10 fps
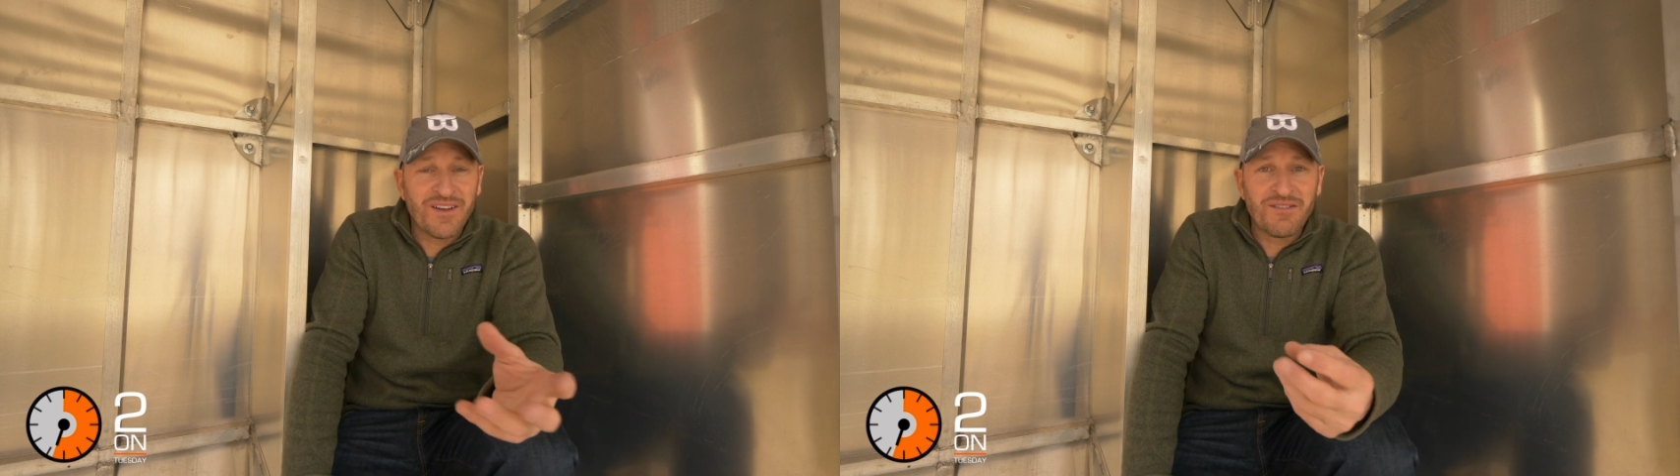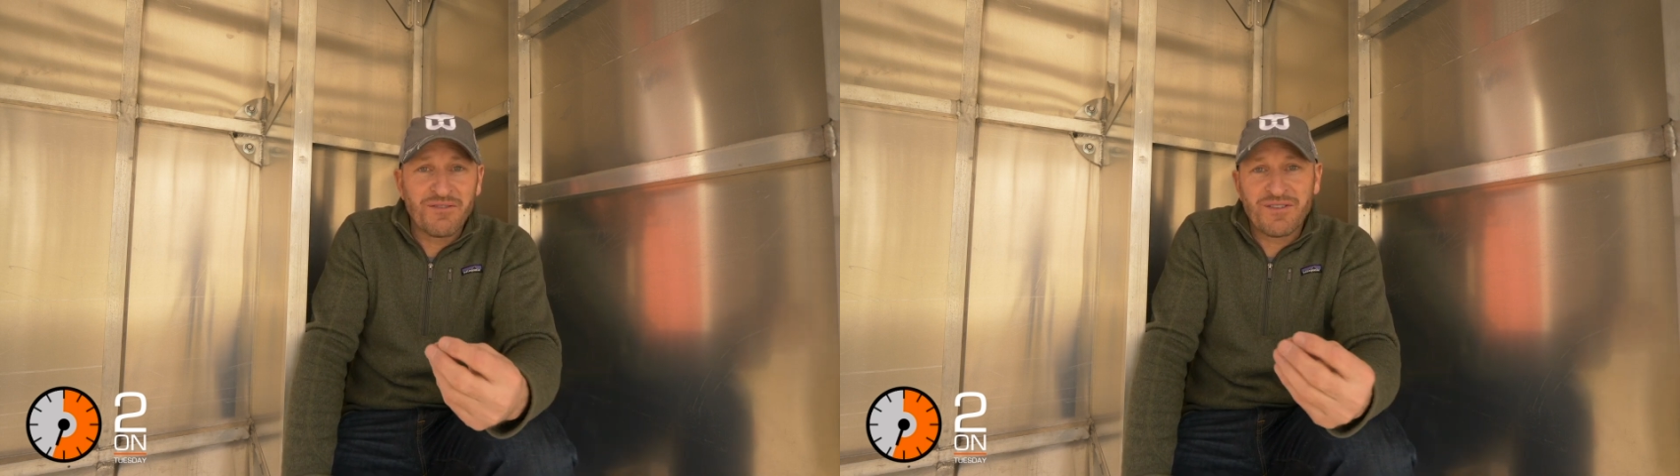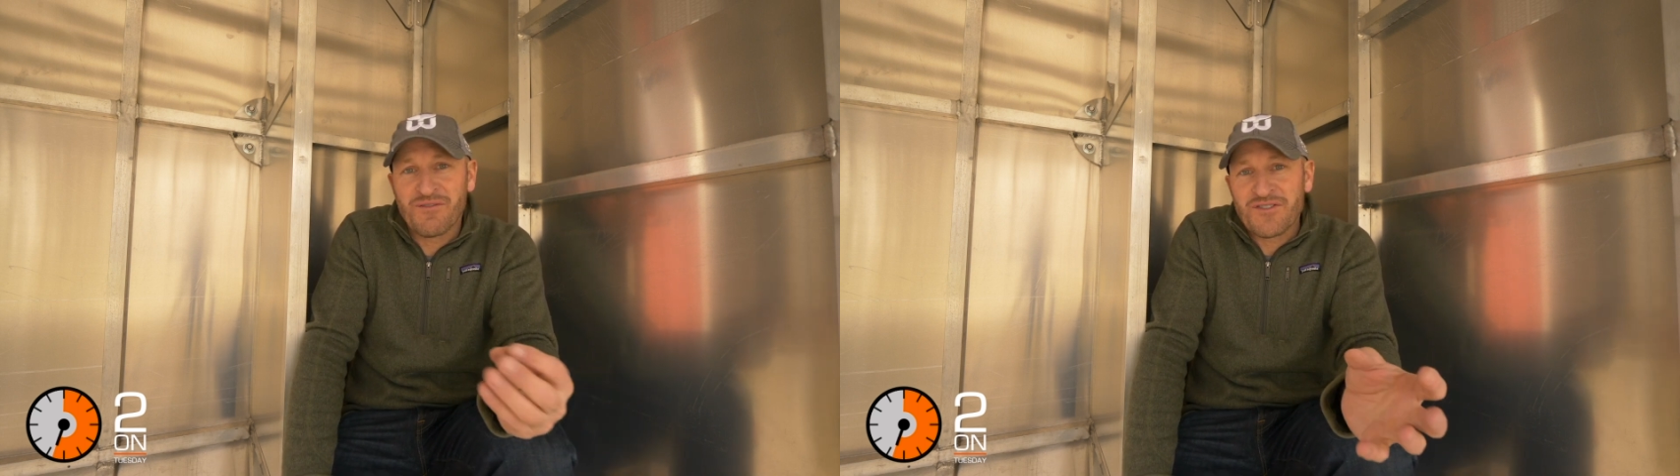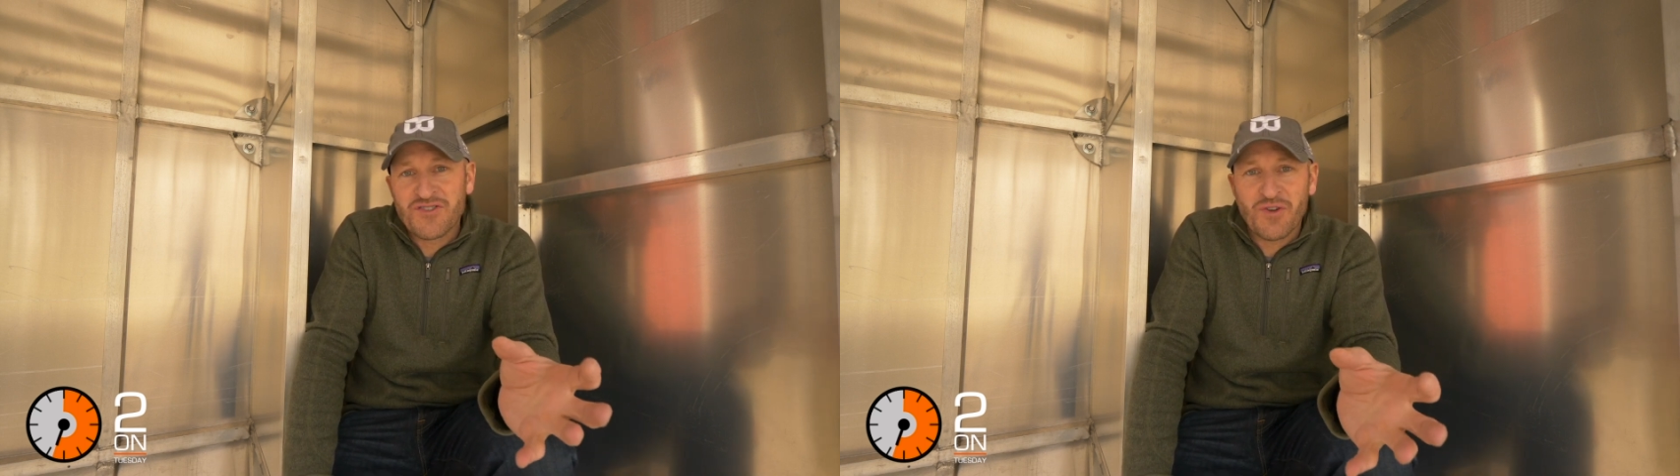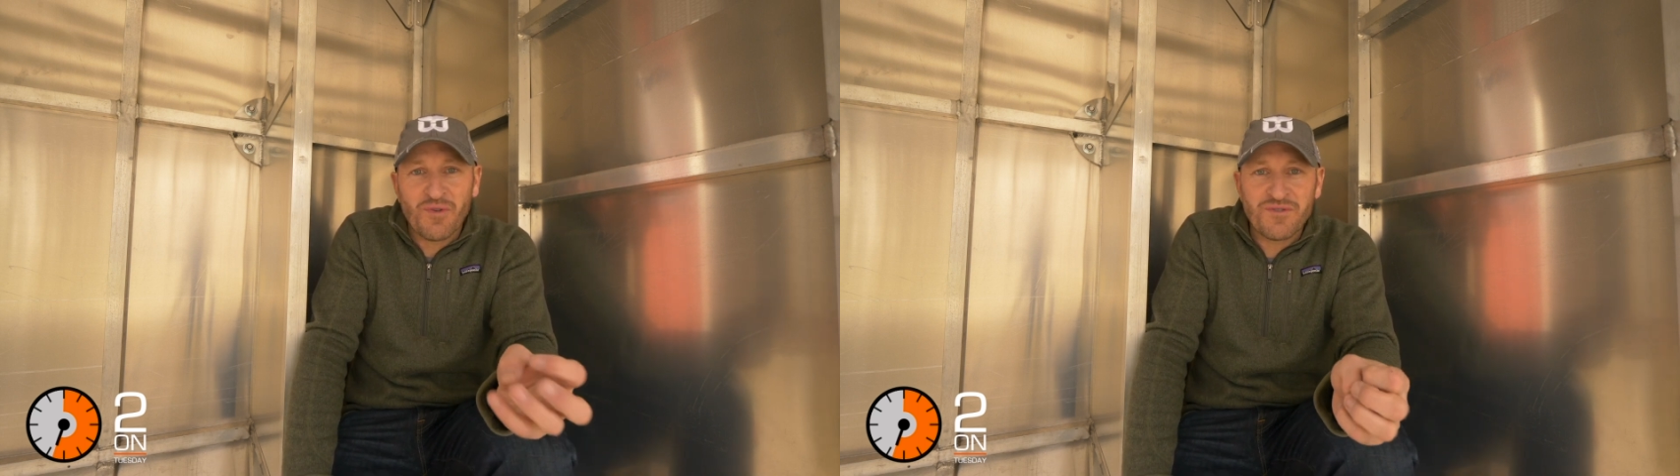you know different
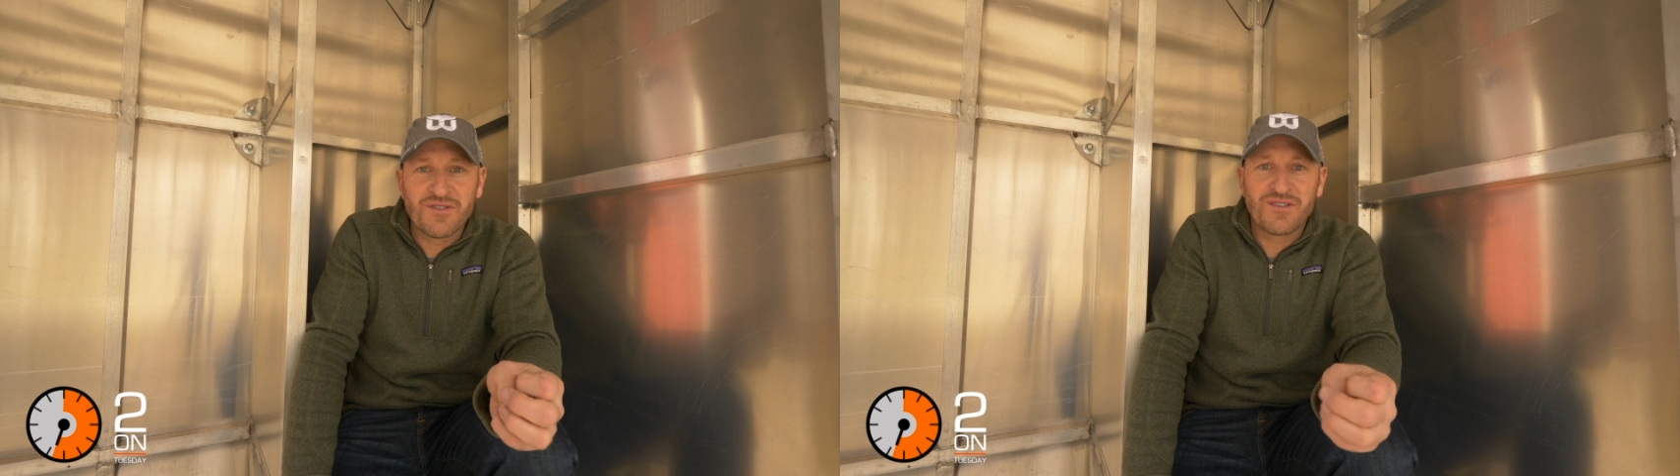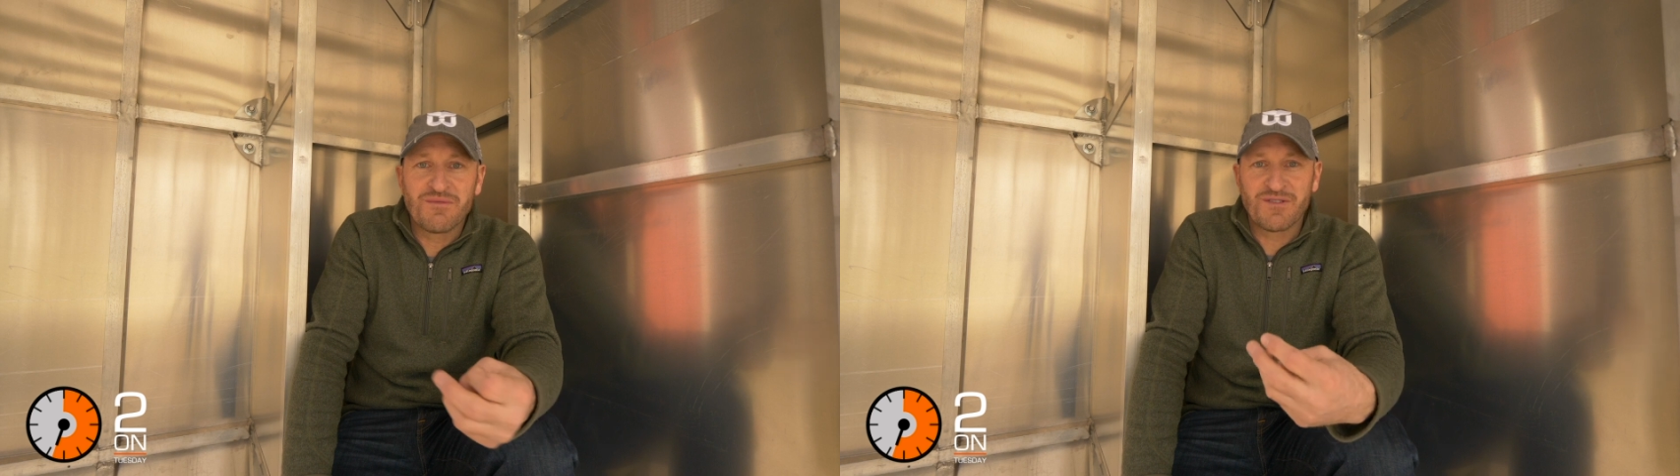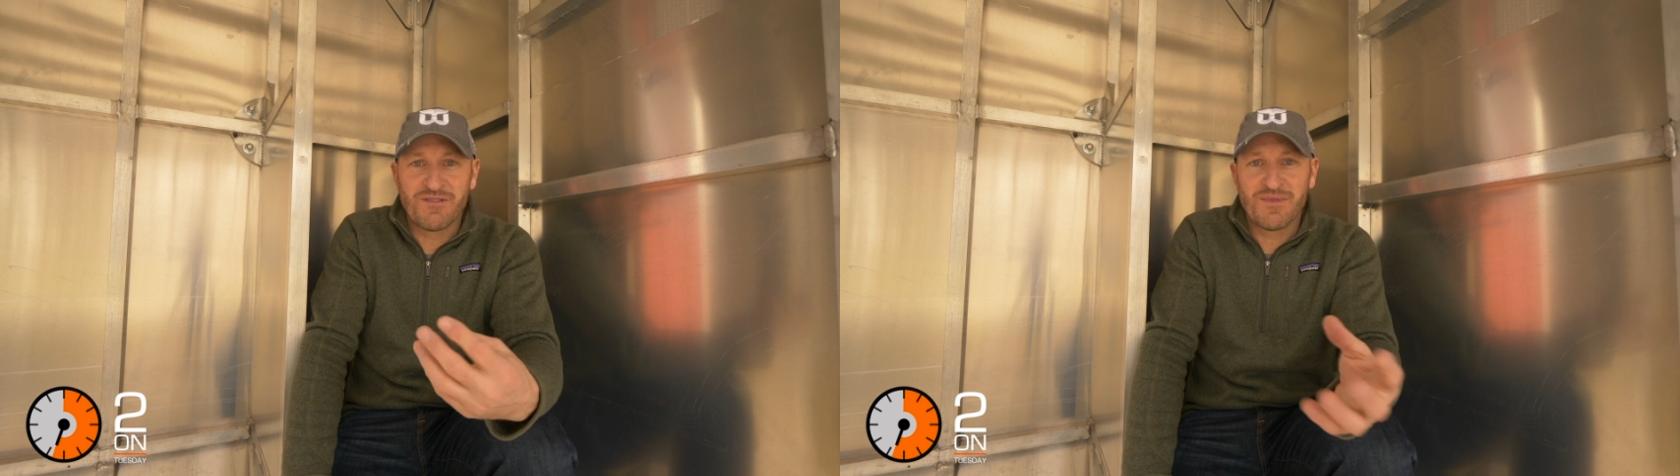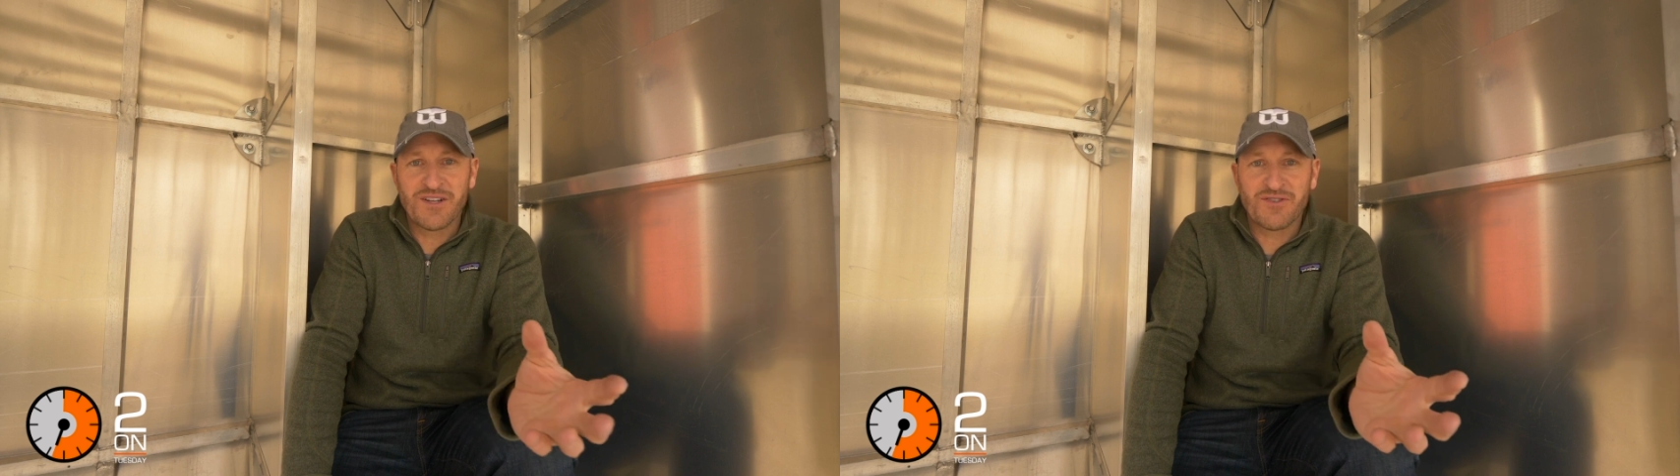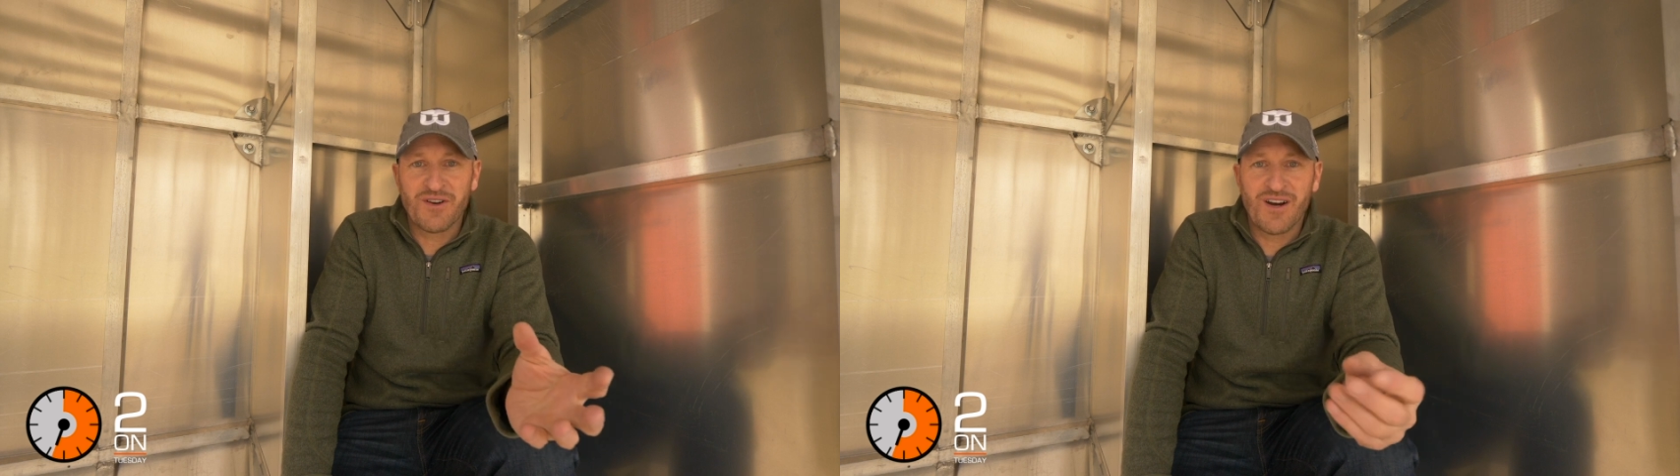solar systems for my
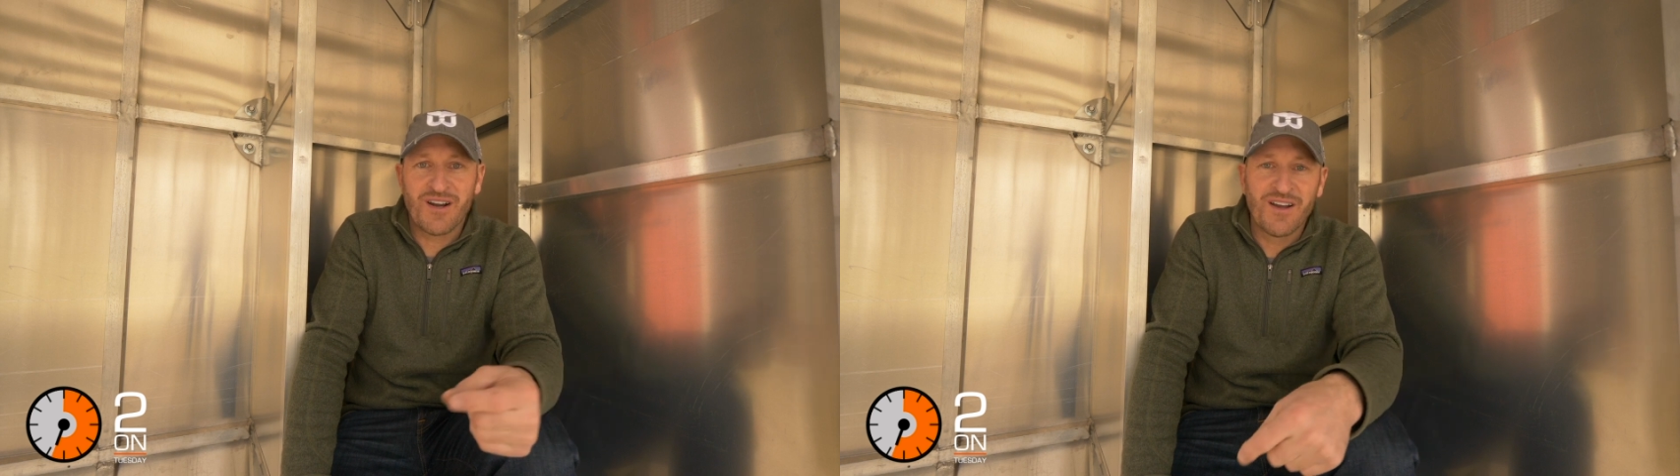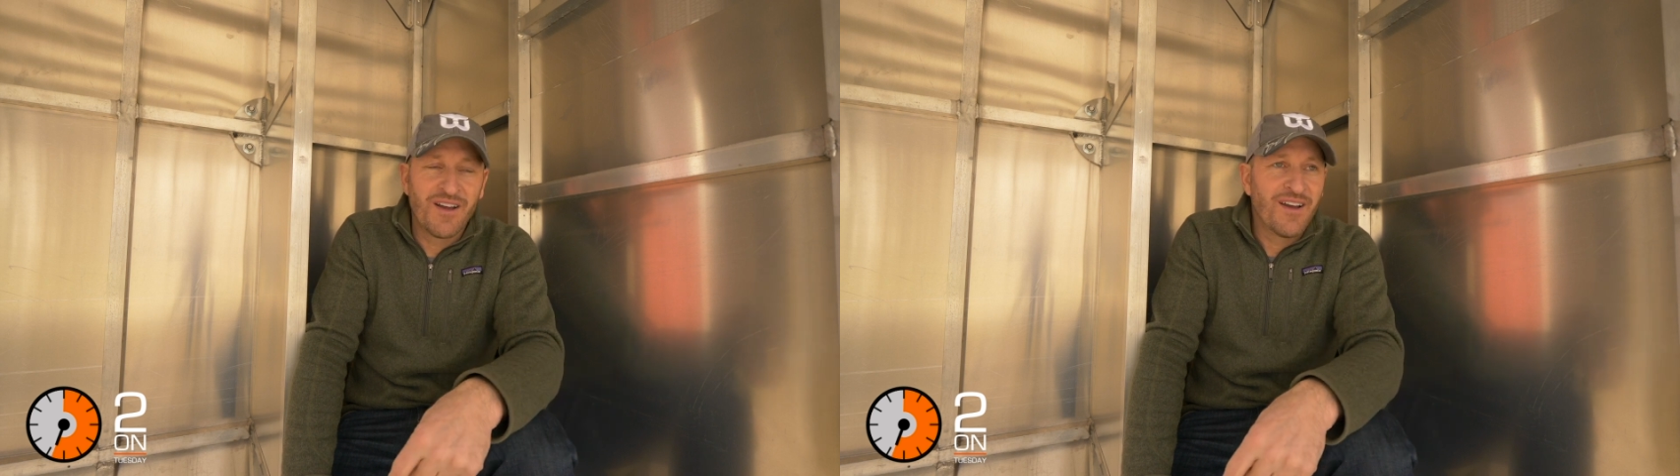truck.